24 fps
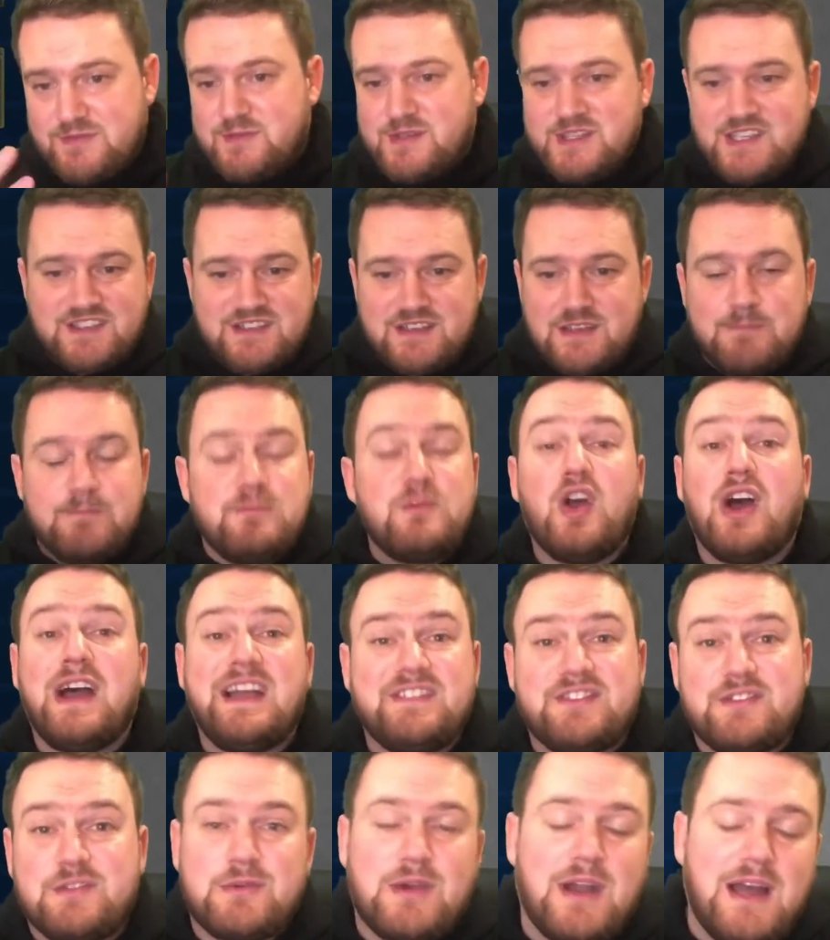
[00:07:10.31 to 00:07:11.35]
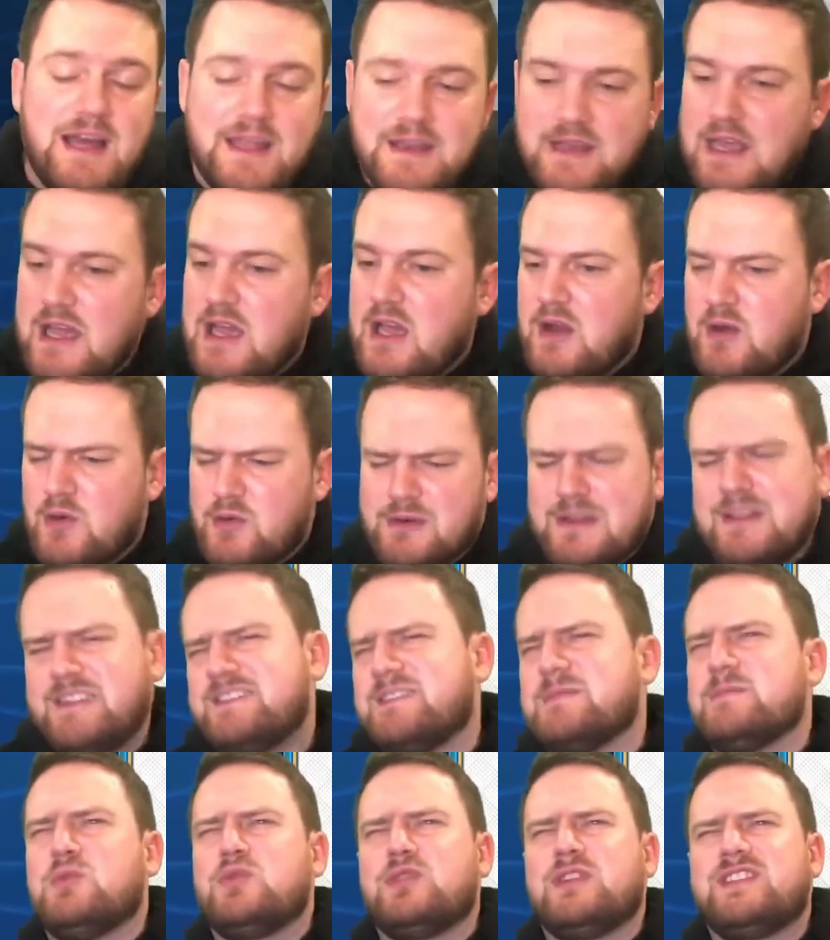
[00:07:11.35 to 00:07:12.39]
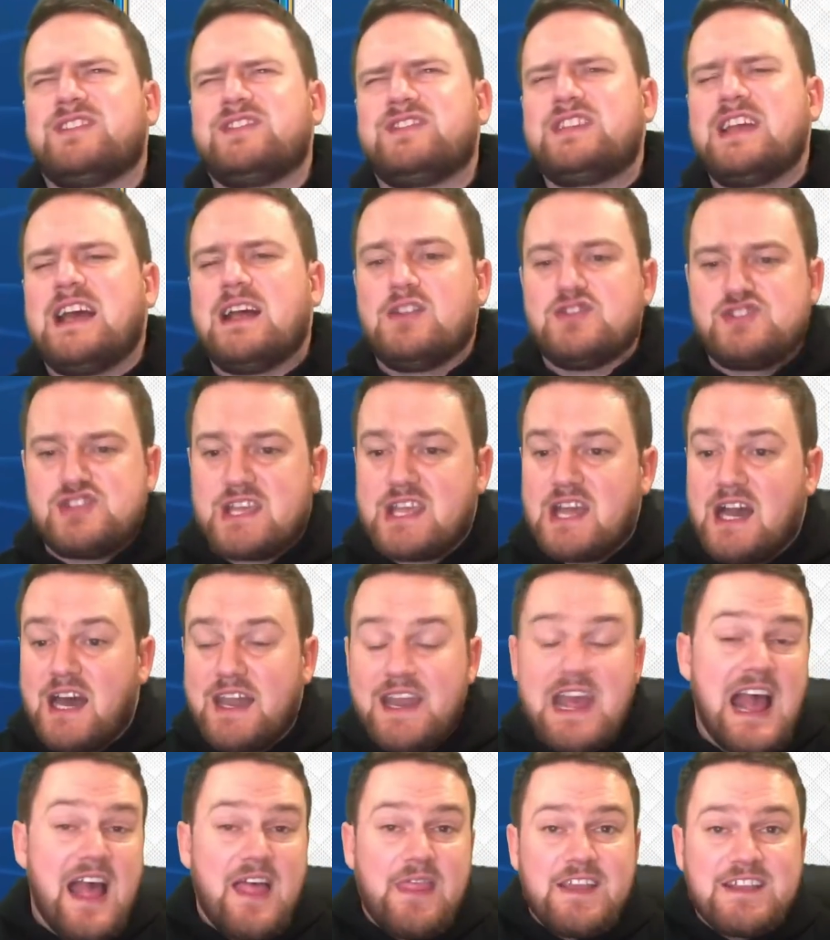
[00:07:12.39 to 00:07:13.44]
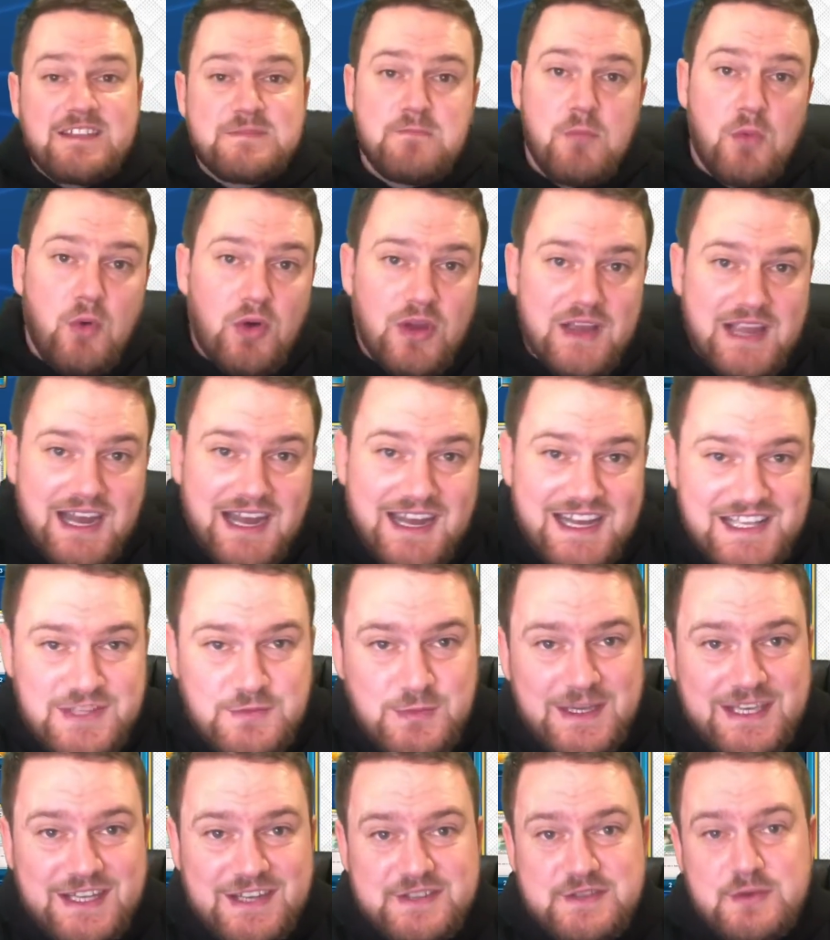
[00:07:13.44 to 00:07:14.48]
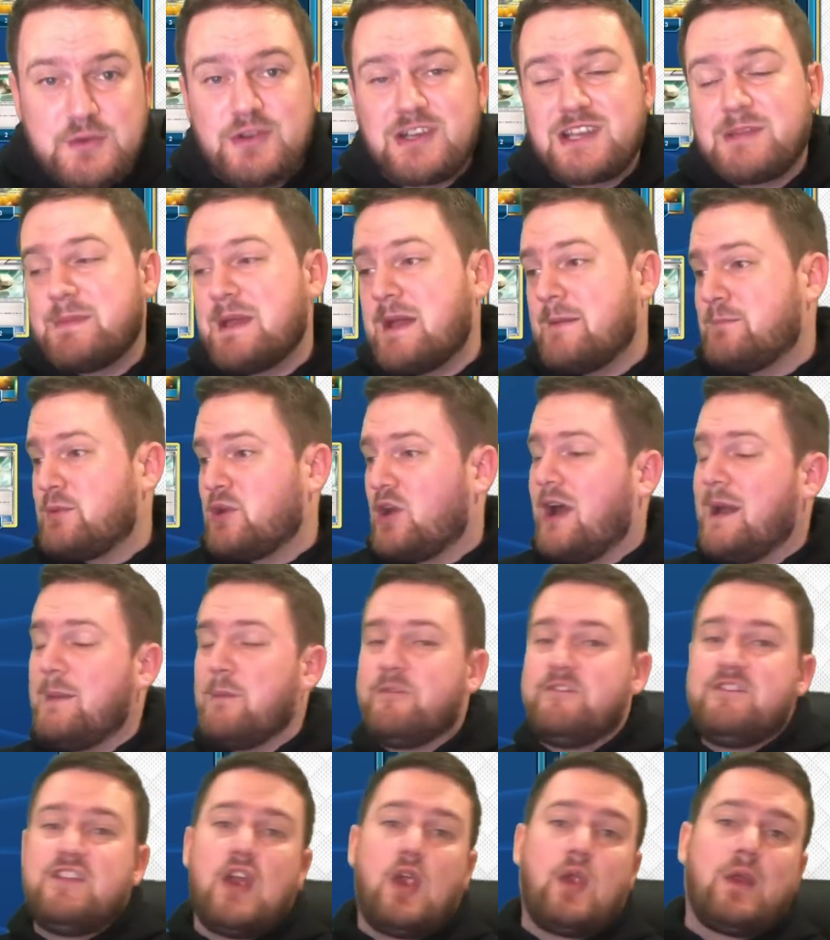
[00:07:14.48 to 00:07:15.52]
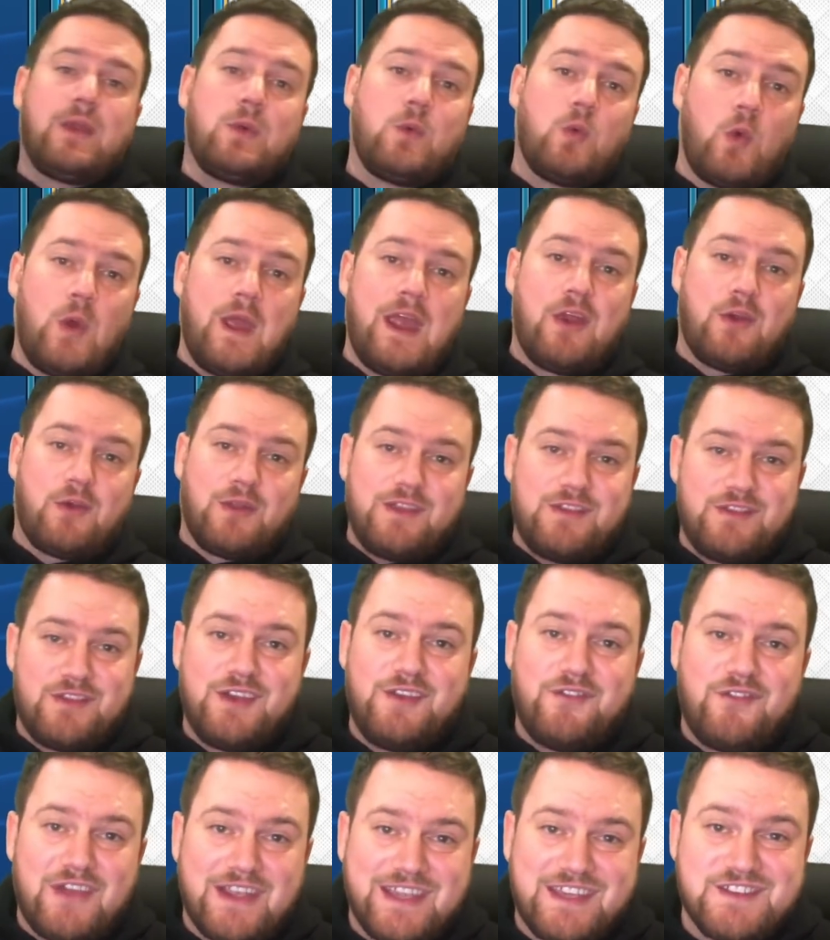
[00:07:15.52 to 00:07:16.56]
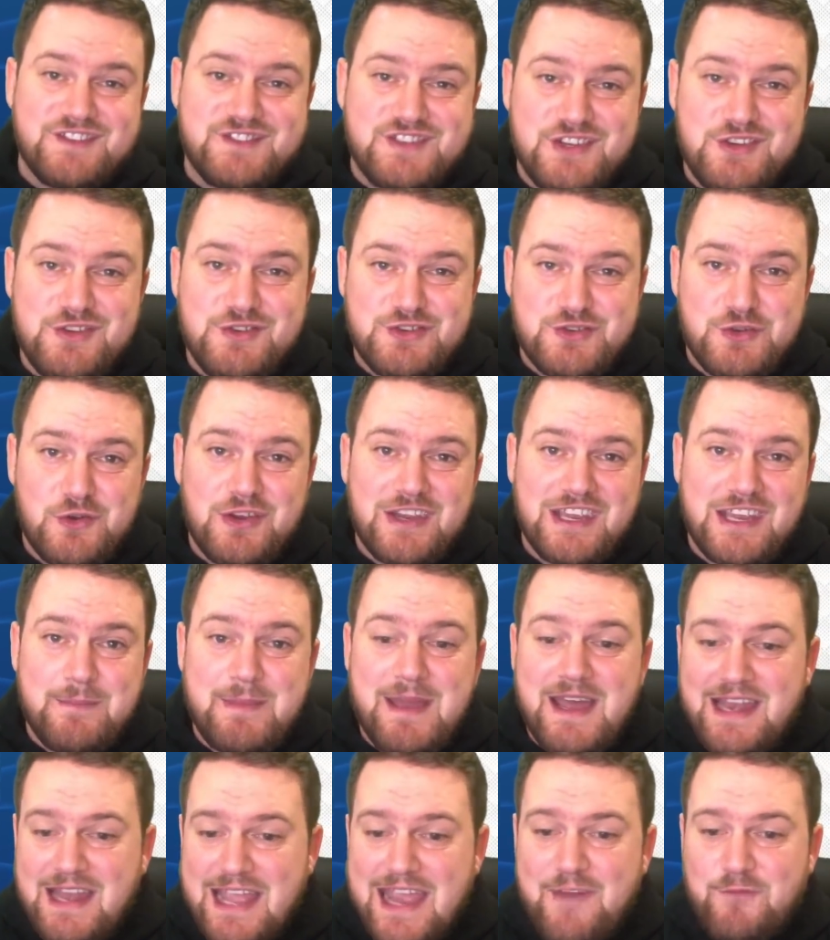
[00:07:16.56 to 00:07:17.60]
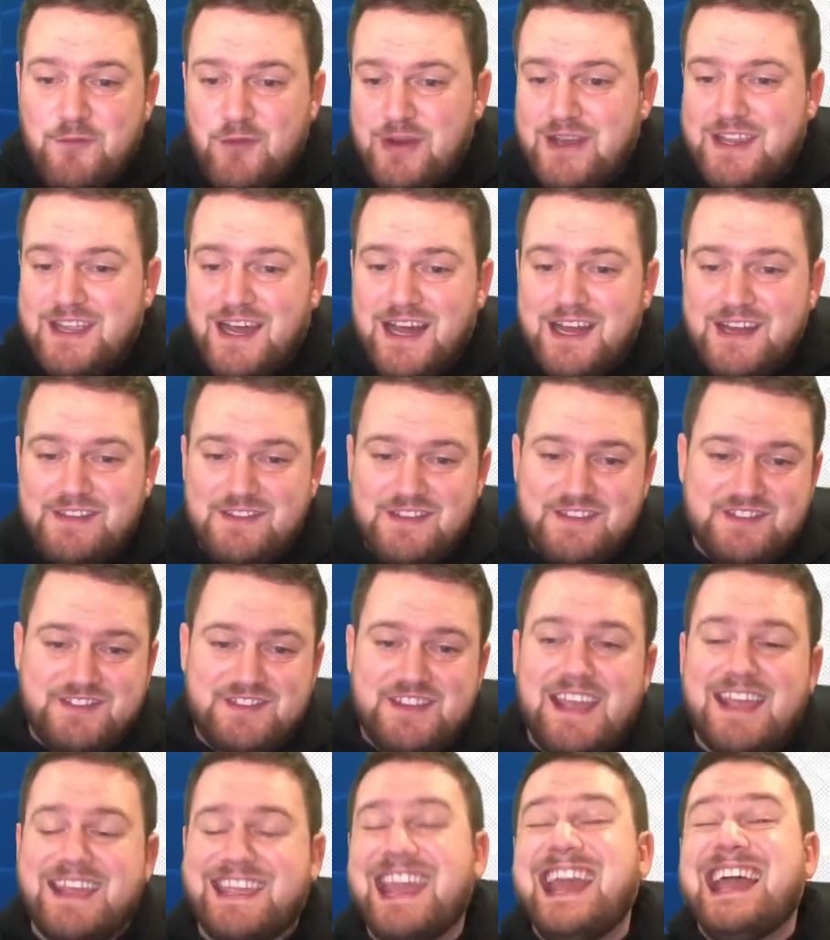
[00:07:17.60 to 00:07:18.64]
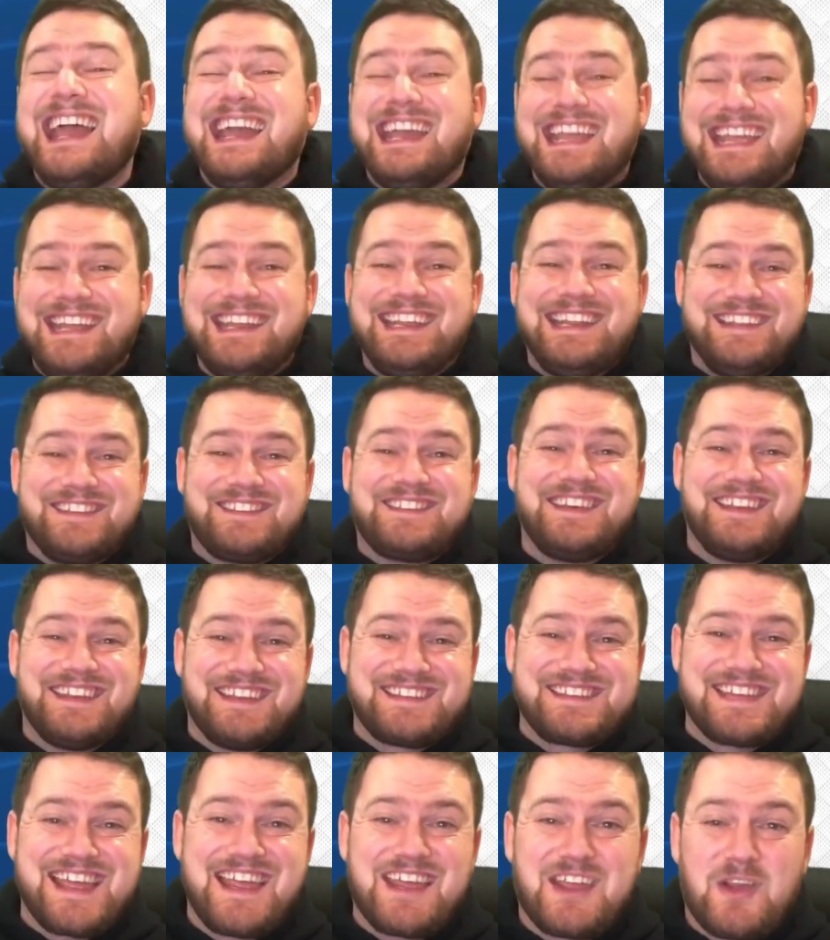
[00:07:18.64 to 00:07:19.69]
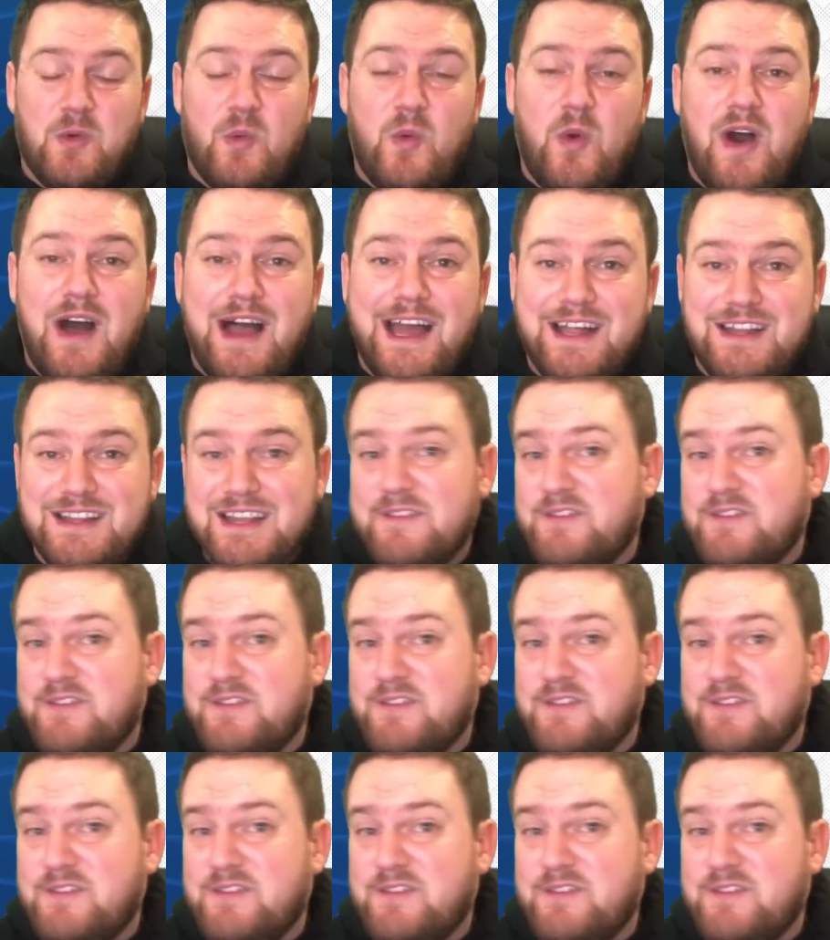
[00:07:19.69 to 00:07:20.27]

Just a nicer art, or at least a more nostalgic art. There's more cards we can talk about, but I'm very wary that if I continue talking about every card in this deck, it is going to take a while.